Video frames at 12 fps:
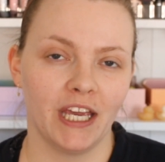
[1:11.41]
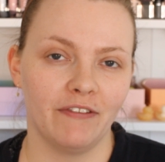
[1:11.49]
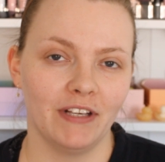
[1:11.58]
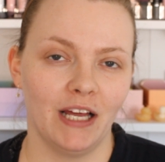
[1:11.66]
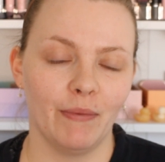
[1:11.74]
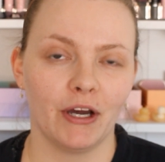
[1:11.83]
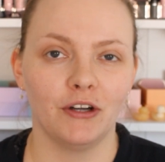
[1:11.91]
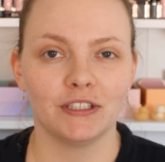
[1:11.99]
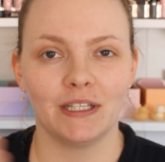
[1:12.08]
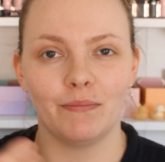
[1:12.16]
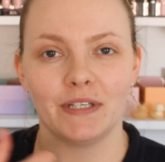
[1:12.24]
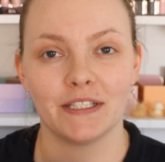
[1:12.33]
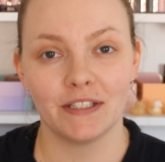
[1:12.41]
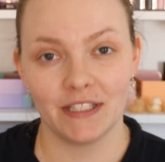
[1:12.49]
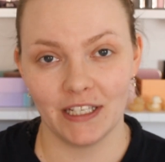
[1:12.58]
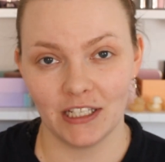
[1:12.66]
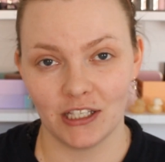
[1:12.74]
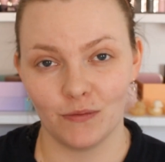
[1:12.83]
If you like my content, please
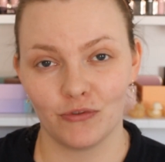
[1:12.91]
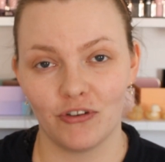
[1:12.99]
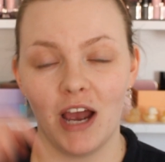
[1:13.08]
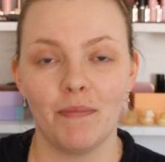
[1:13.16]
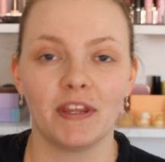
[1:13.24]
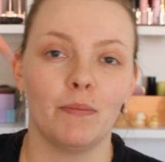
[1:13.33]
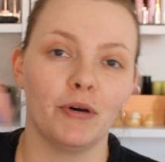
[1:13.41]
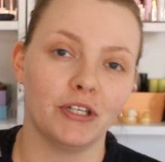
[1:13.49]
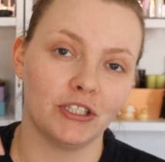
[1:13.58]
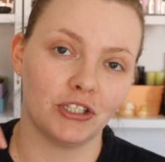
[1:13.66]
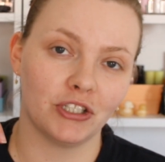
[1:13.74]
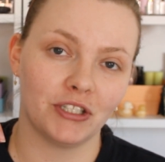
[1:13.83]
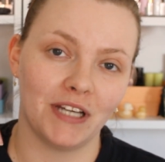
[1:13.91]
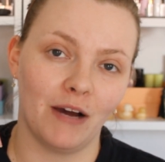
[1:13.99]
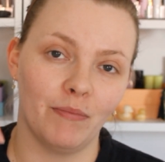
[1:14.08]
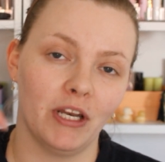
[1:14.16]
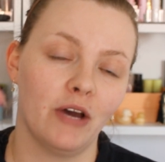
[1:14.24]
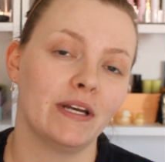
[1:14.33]
consider subscribing. The button is just down
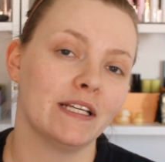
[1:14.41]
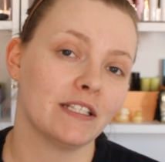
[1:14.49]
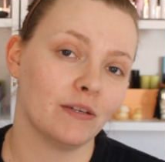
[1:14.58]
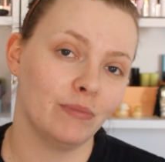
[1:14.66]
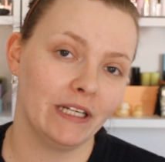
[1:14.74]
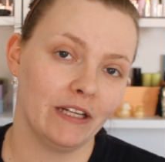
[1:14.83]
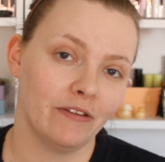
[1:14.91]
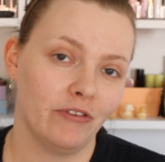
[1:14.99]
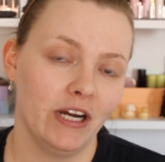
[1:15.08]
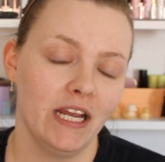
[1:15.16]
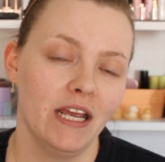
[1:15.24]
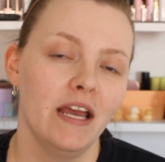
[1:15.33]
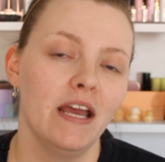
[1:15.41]
below and it's completely free.